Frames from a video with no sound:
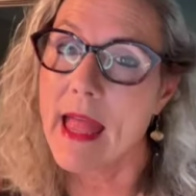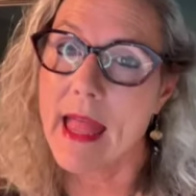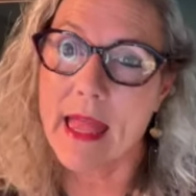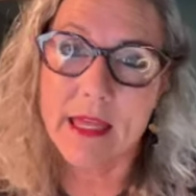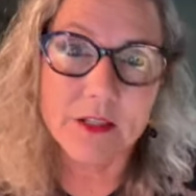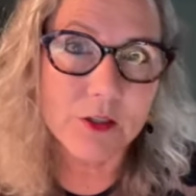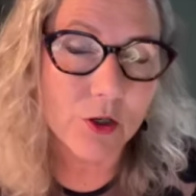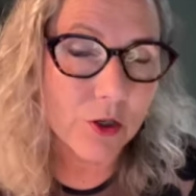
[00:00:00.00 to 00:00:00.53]

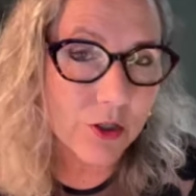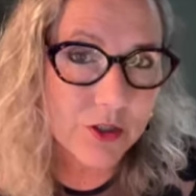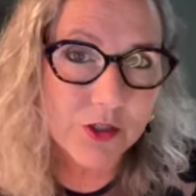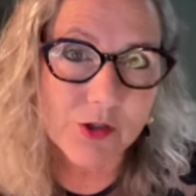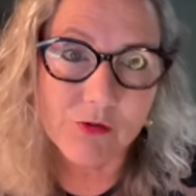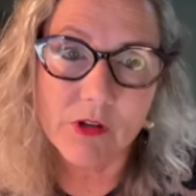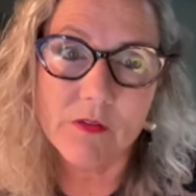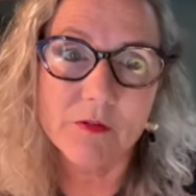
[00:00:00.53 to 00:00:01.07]
And
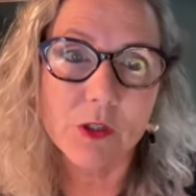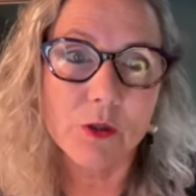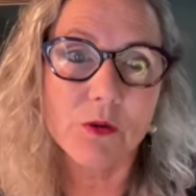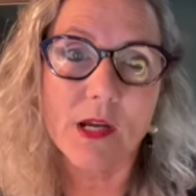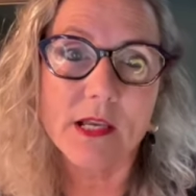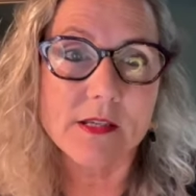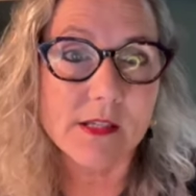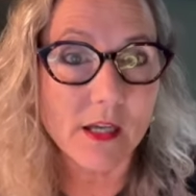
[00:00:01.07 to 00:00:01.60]
Unz Review
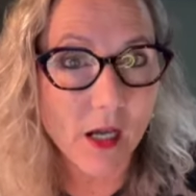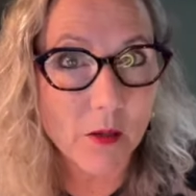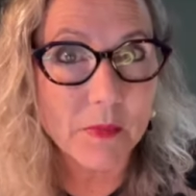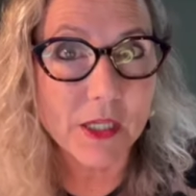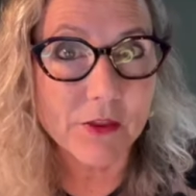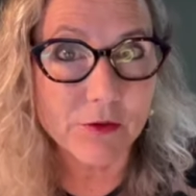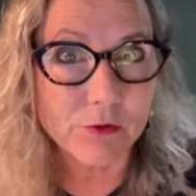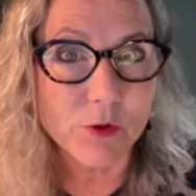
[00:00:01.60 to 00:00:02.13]
is
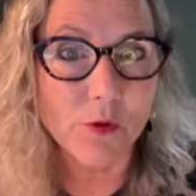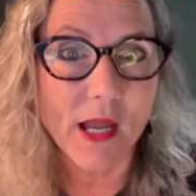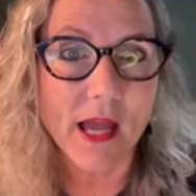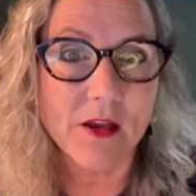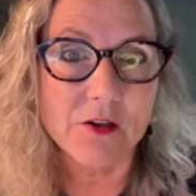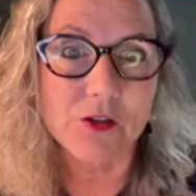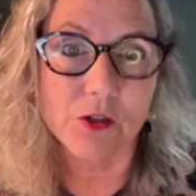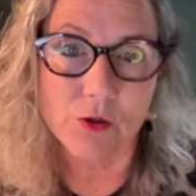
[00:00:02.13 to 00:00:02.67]
coming through
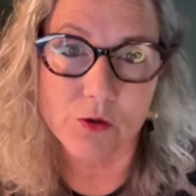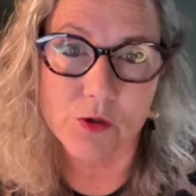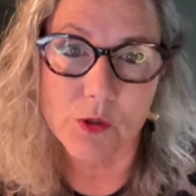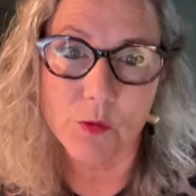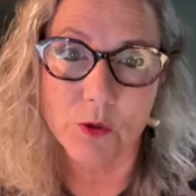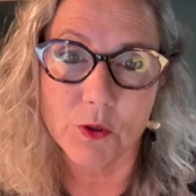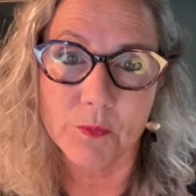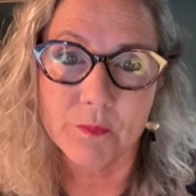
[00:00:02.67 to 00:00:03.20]
as
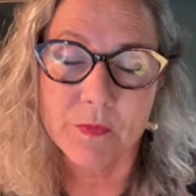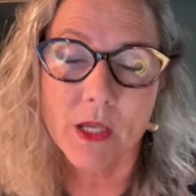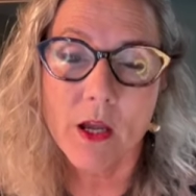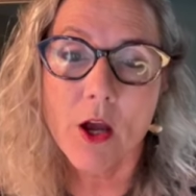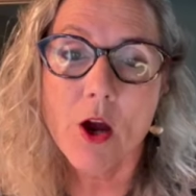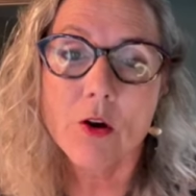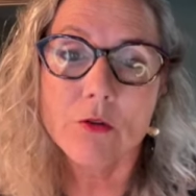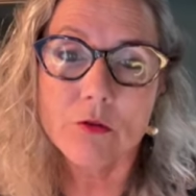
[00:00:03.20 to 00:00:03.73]
usual.
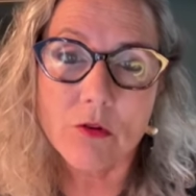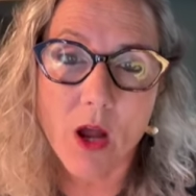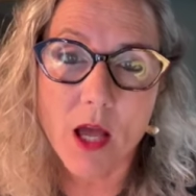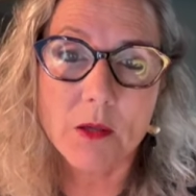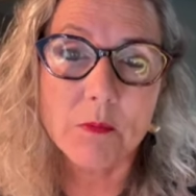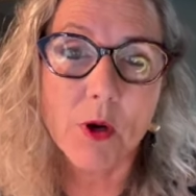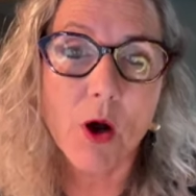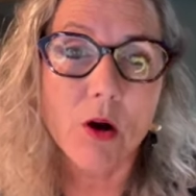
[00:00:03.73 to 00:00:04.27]

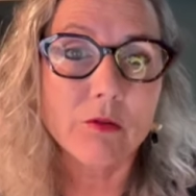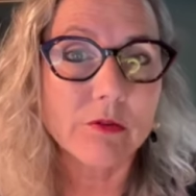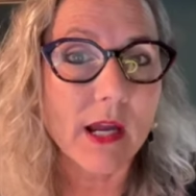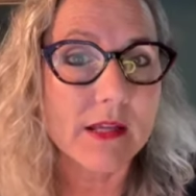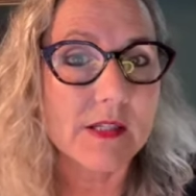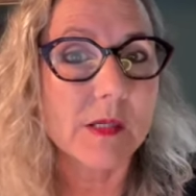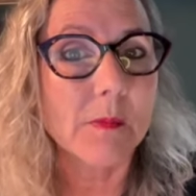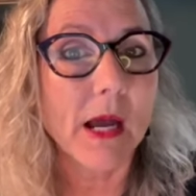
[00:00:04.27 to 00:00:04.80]
Ron Paul
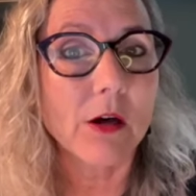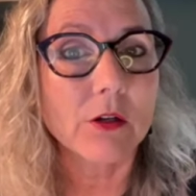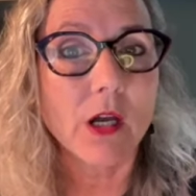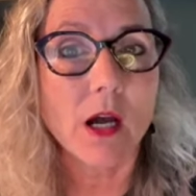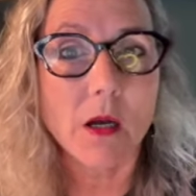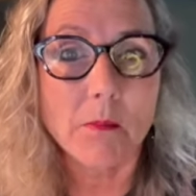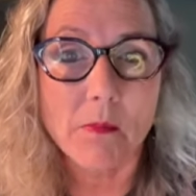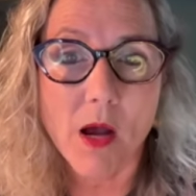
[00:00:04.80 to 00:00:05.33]
writes about
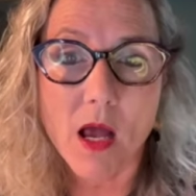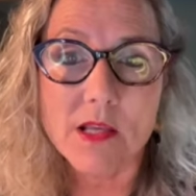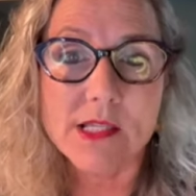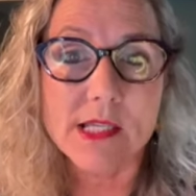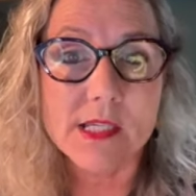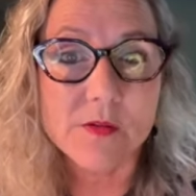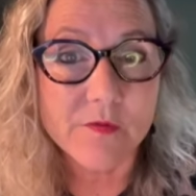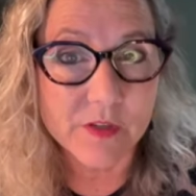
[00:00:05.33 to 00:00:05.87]

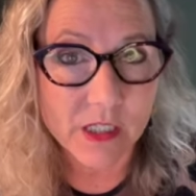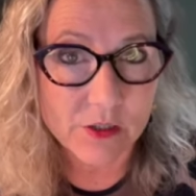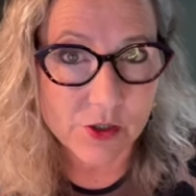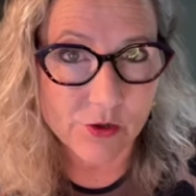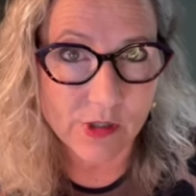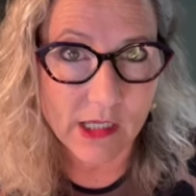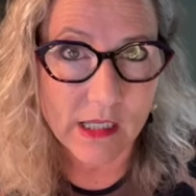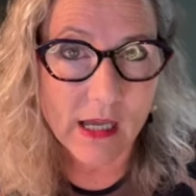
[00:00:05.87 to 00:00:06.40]
Hamas's
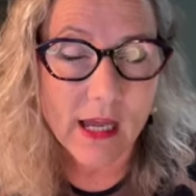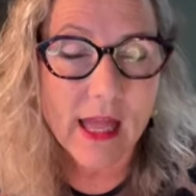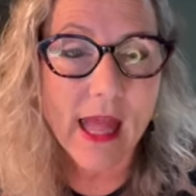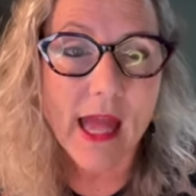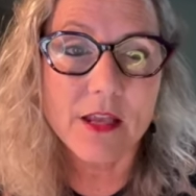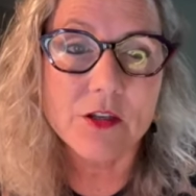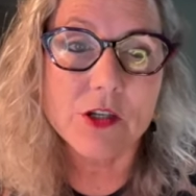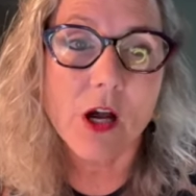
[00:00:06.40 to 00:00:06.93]
victory
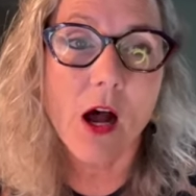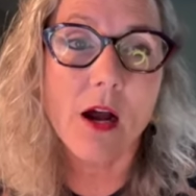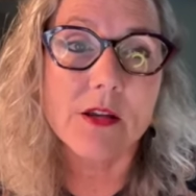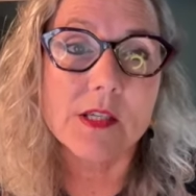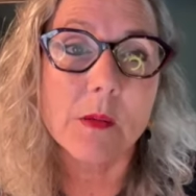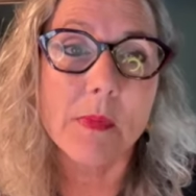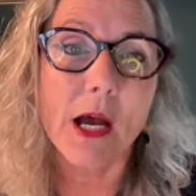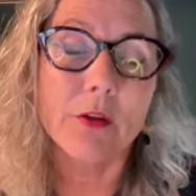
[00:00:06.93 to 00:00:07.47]
and
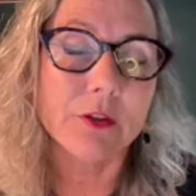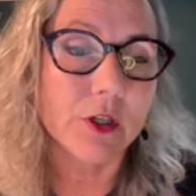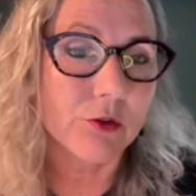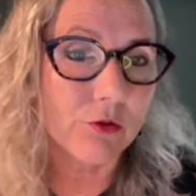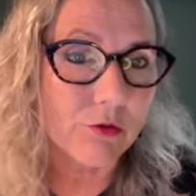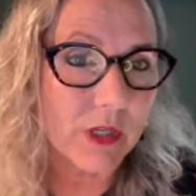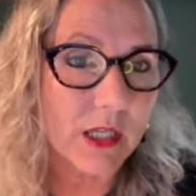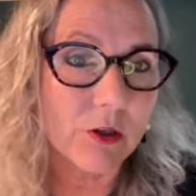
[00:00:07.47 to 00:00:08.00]
talks about the
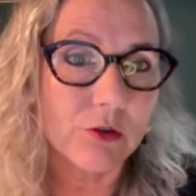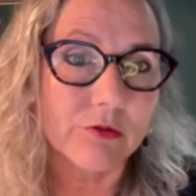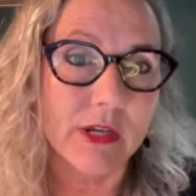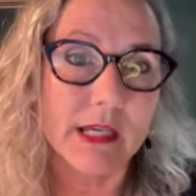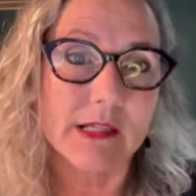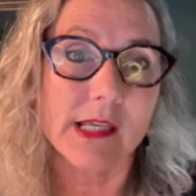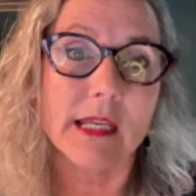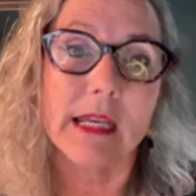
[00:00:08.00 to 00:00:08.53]
real
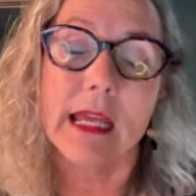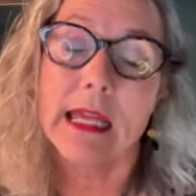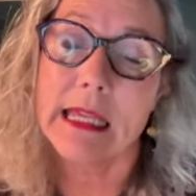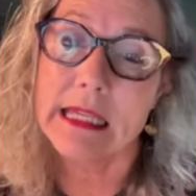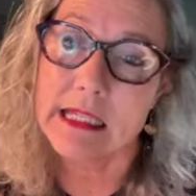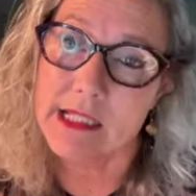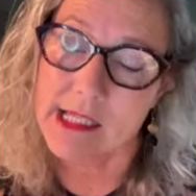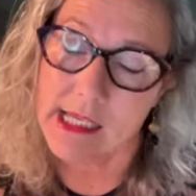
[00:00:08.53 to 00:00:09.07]
reason
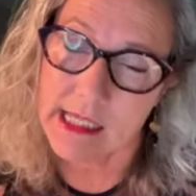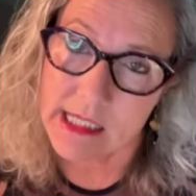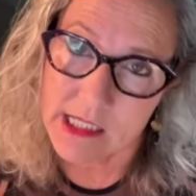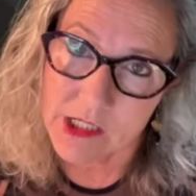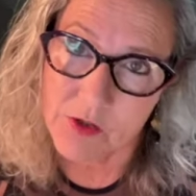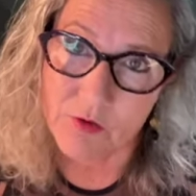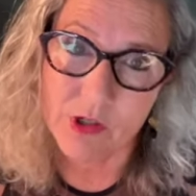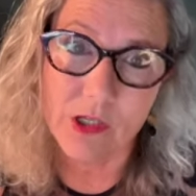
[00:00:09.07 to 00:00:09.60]
it's
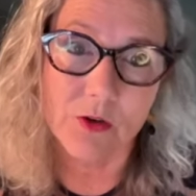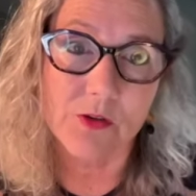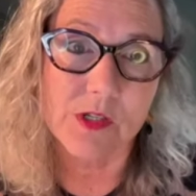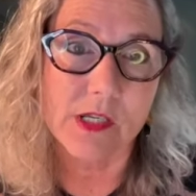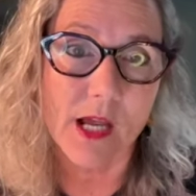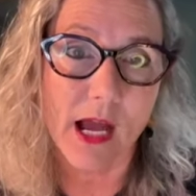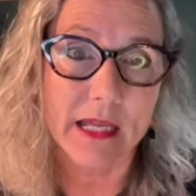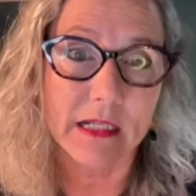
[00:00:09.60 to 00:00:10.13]
Israel's
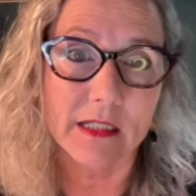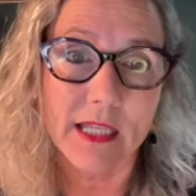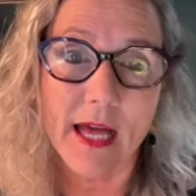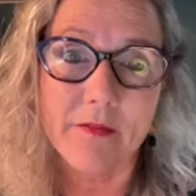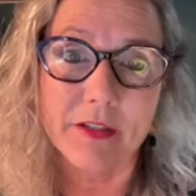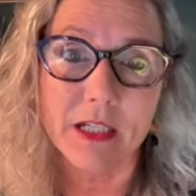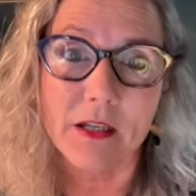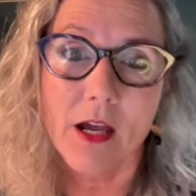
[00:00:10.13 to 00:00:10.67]
9
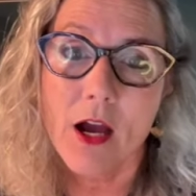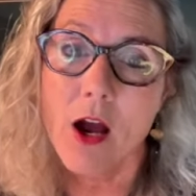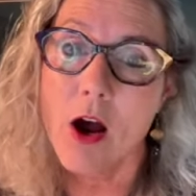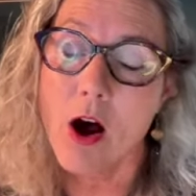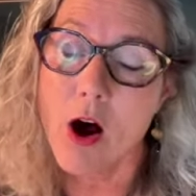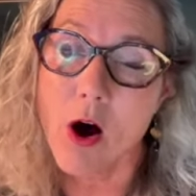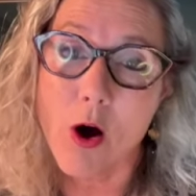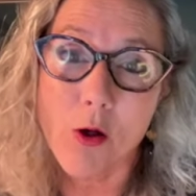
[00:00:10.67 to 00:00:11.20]
11,
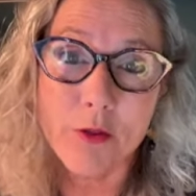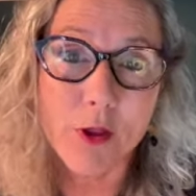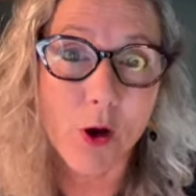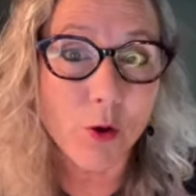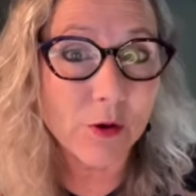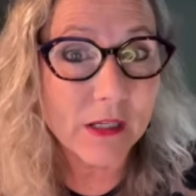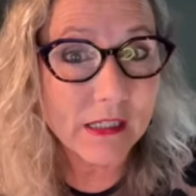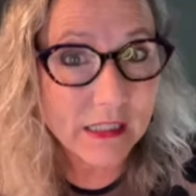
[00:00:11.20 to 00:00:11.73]

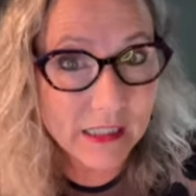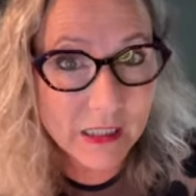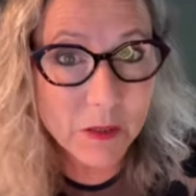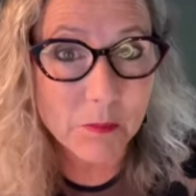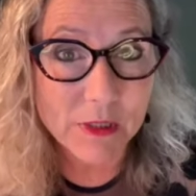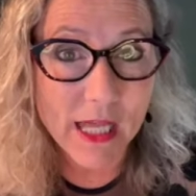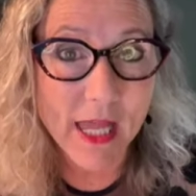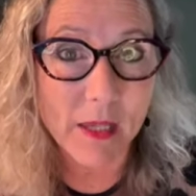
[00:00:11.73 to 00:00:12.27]
although he
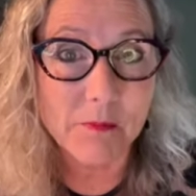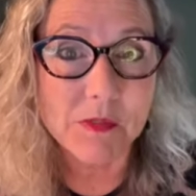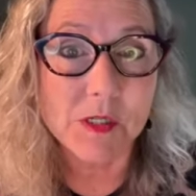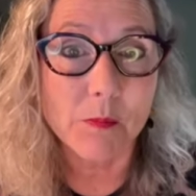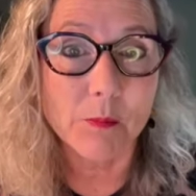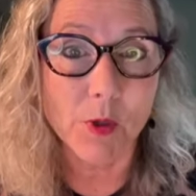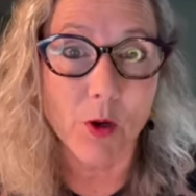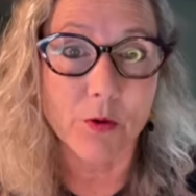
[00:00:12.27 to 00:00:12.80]
blames
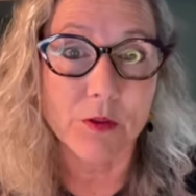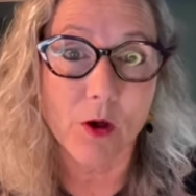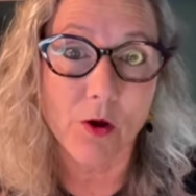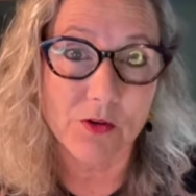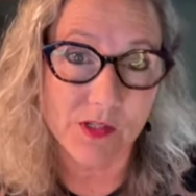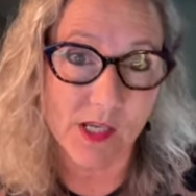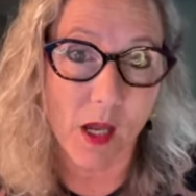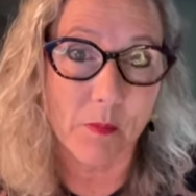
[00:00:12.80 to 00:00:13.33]
both
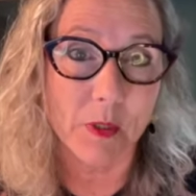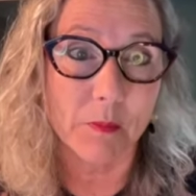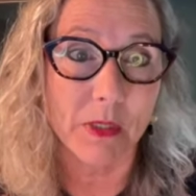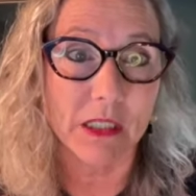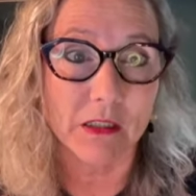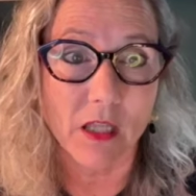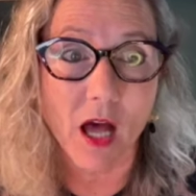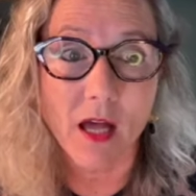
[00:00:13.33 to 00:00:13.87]
Osama
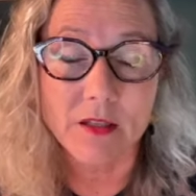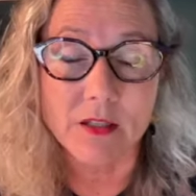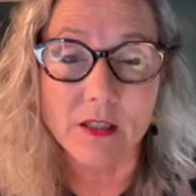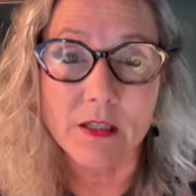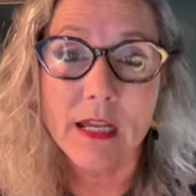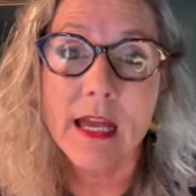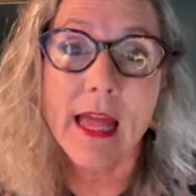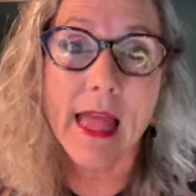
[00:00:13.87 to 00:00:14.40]
bin
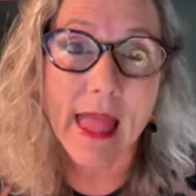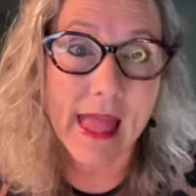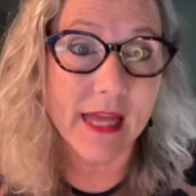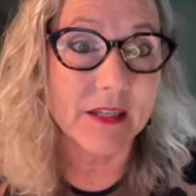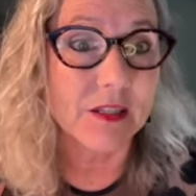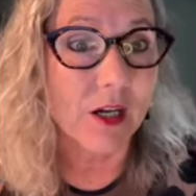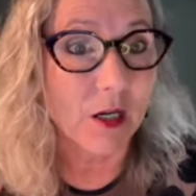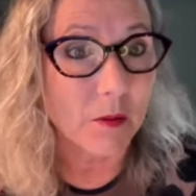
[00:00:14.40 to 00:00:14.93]
Laden
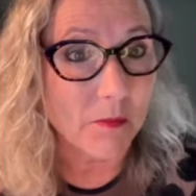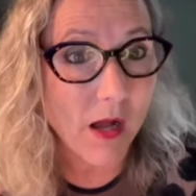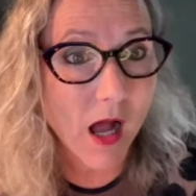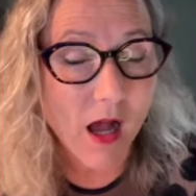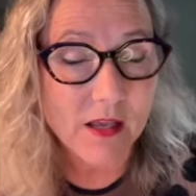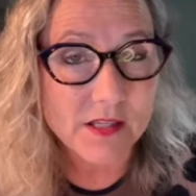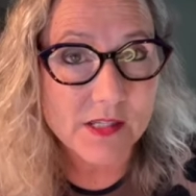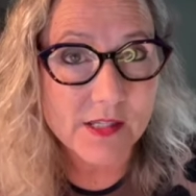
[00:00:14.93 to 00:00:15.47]
and
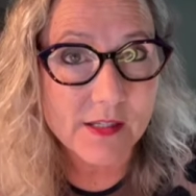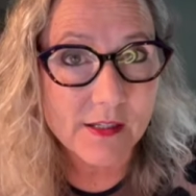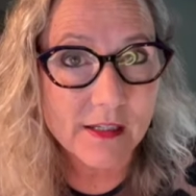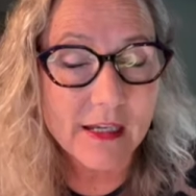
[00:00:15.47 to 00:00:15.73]
Hamas.